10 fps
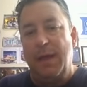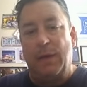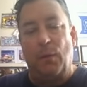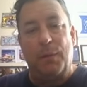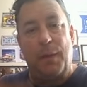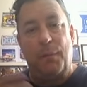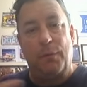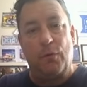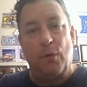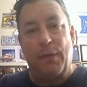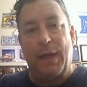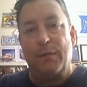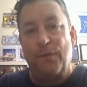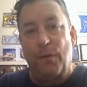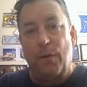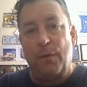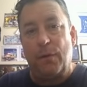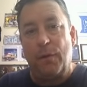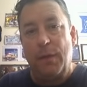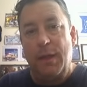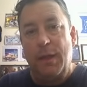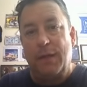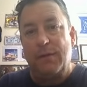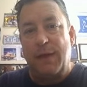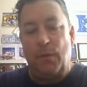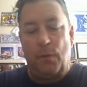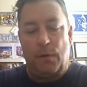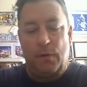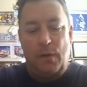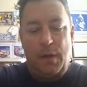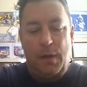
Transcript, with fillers: And I want to be able to grow that further. And tonight we're going to talk